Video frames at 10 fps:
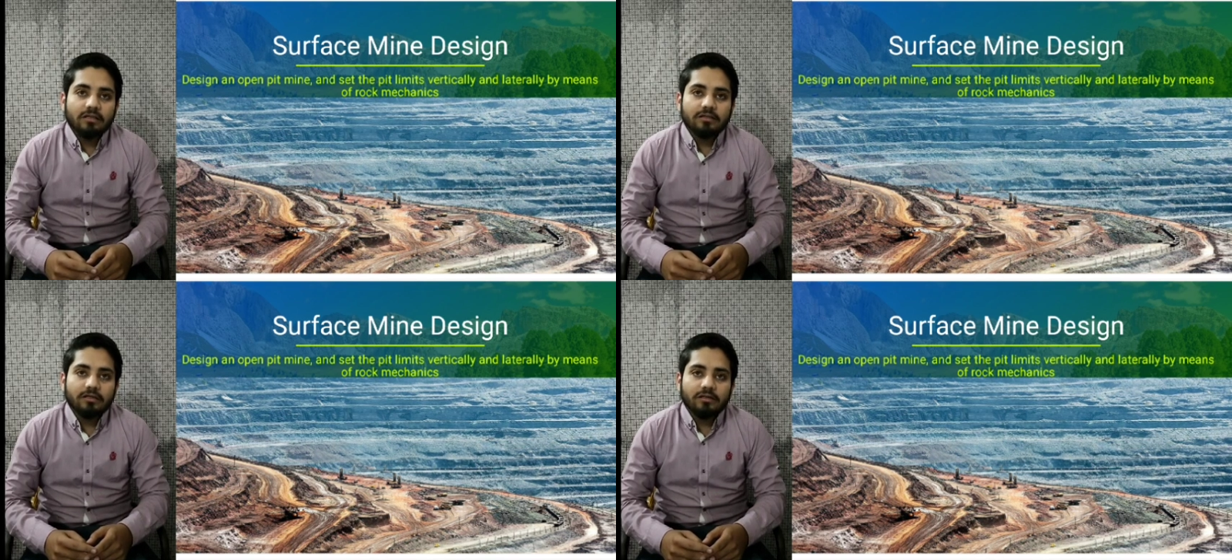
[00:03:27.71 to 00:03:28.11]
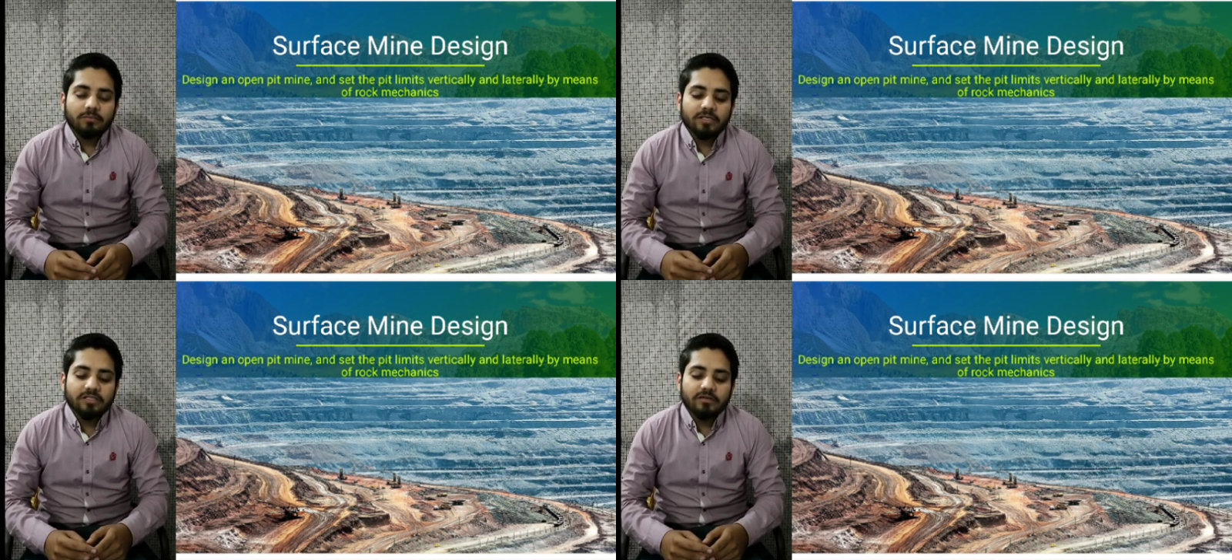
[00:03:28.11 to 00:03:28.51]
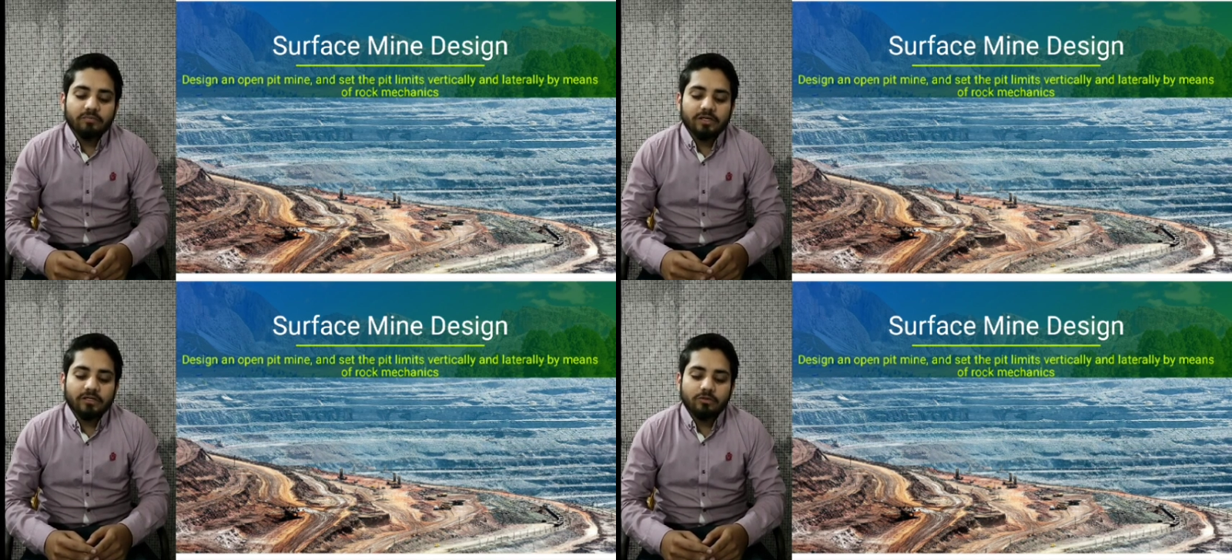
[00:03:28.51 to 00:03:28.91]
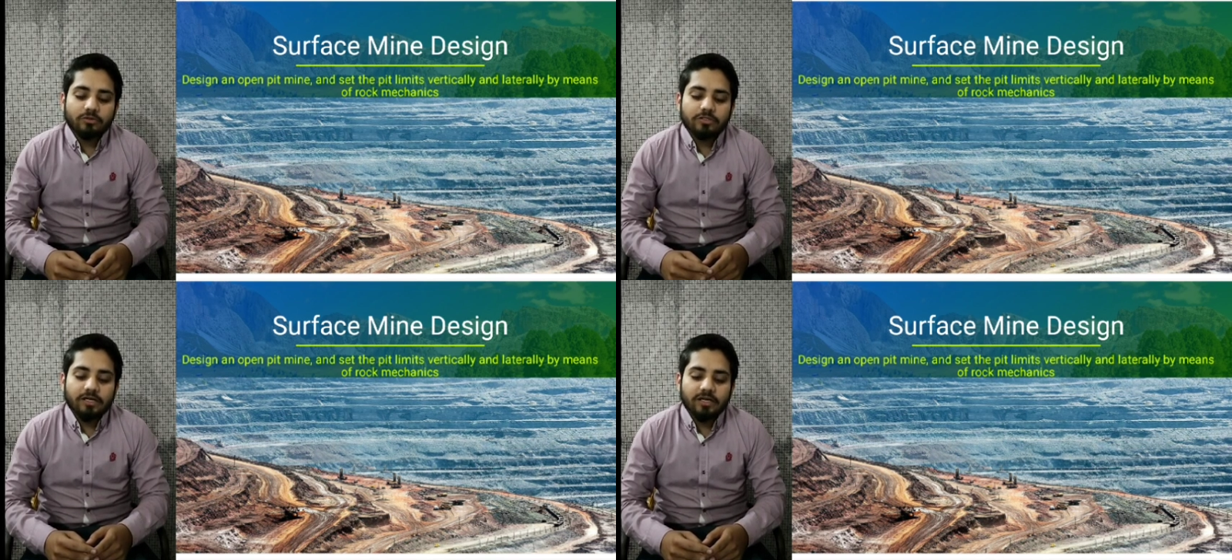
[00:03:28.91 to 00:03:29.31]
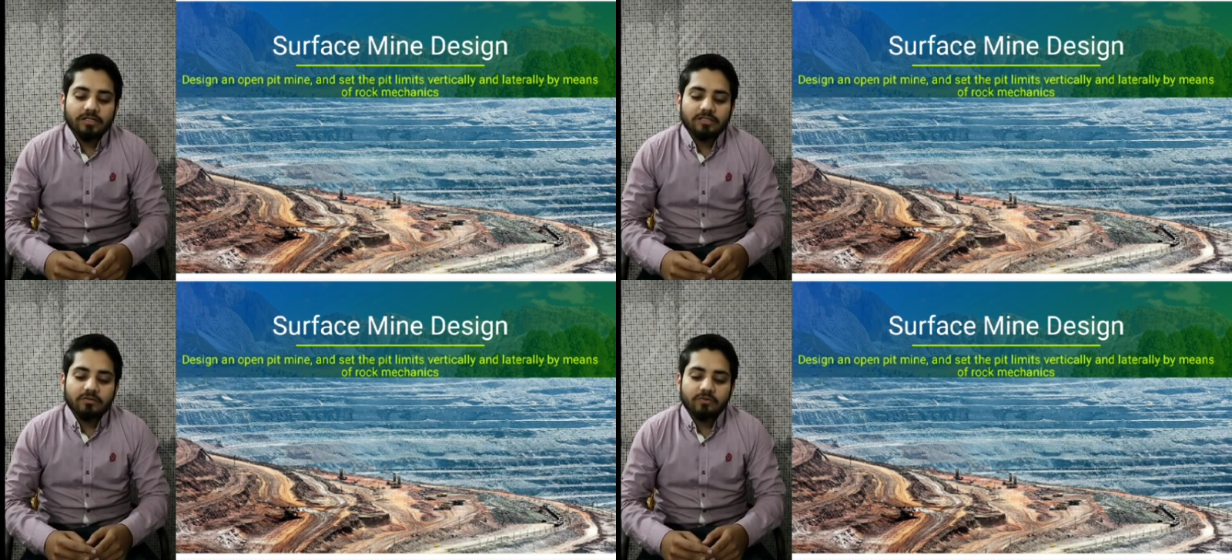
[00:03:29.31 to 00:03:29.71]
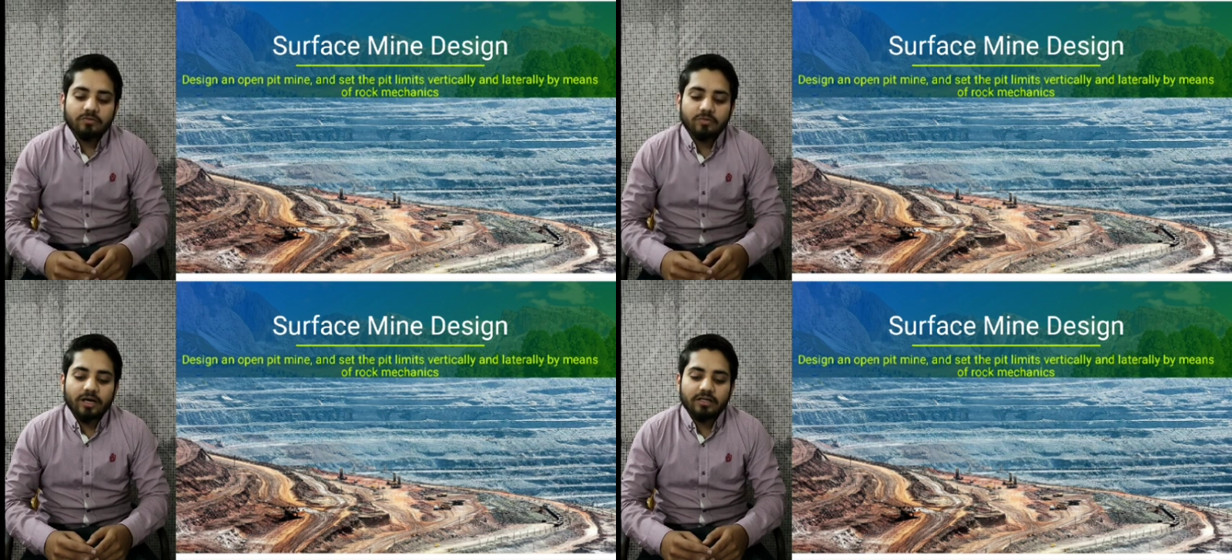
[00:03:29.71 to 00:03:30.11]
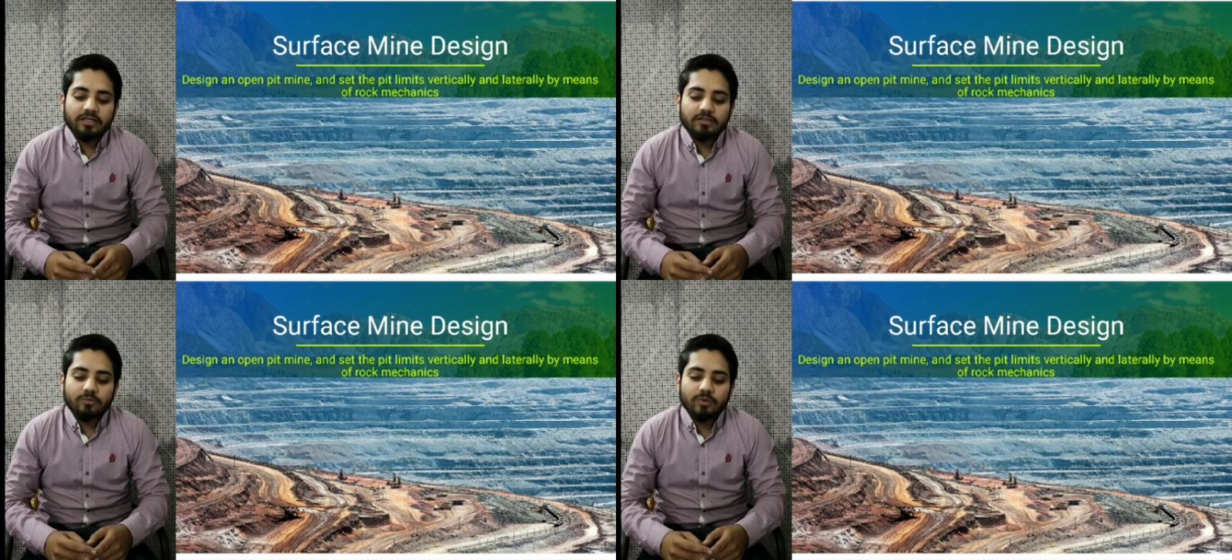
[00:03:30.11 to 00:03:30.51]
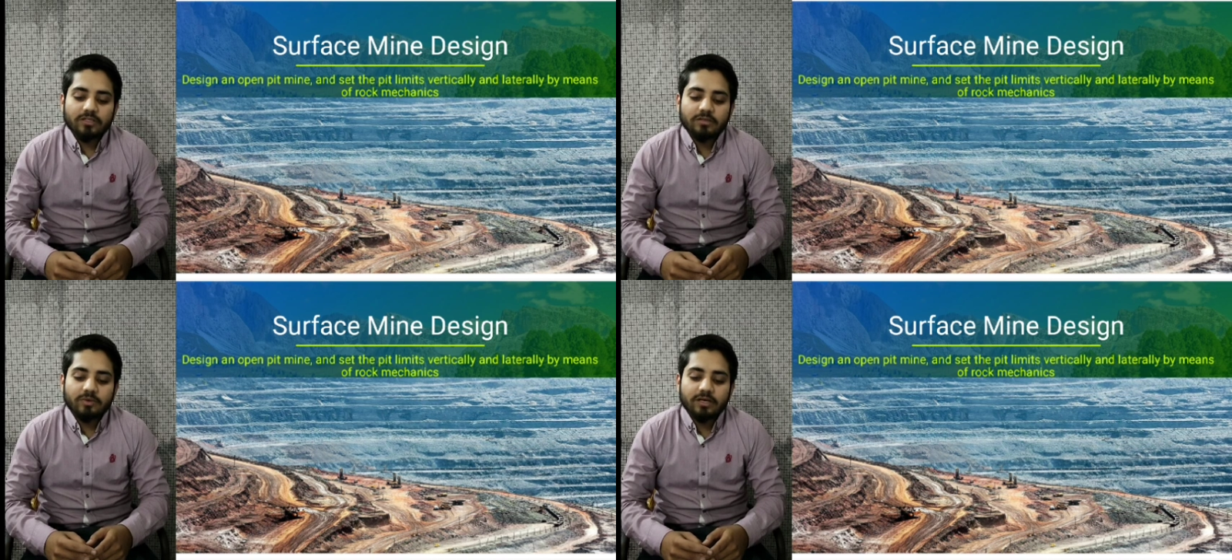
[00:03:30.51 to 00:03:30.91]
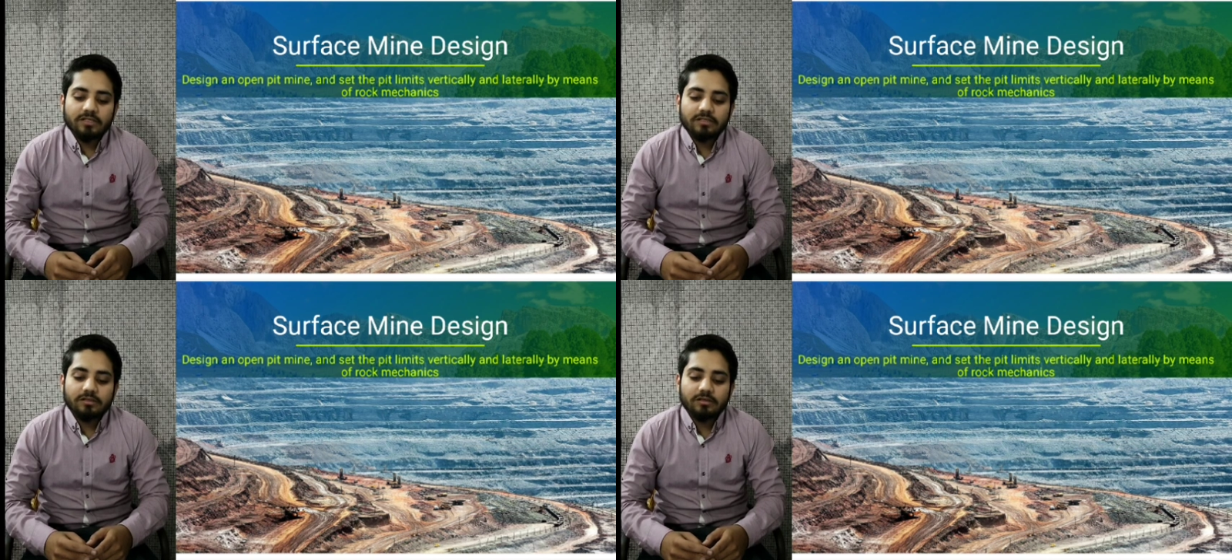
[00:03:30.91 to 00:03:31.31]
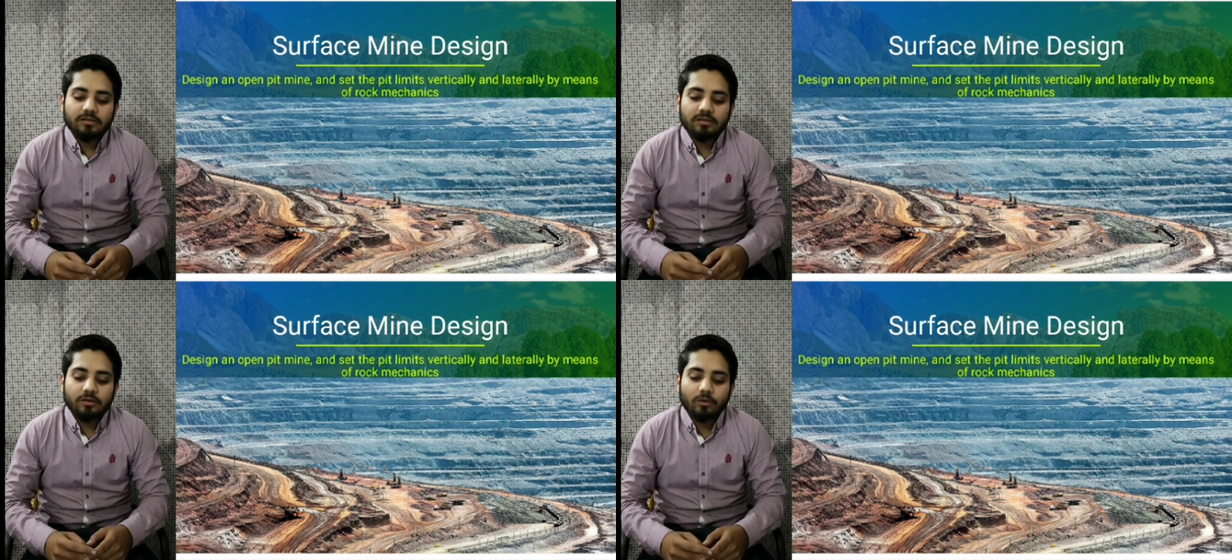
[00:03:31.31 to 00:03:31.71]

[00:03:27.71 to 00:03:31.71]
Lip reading: The basic mean to design a surface mine is to maximize the